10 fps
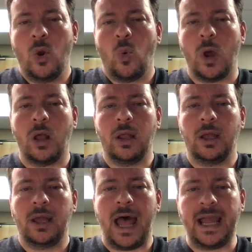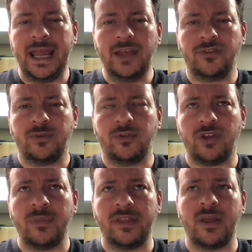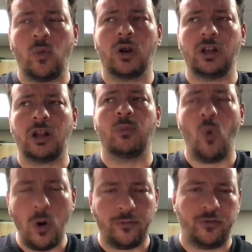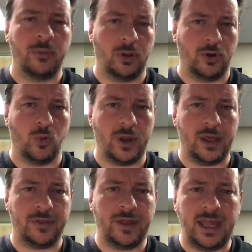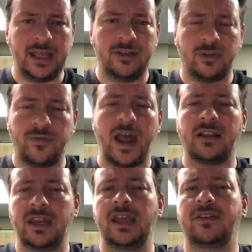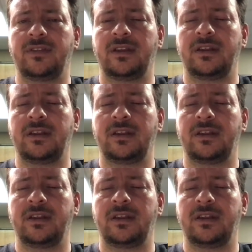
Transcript: Well, I guess something that we're a little more familiar with is the fact that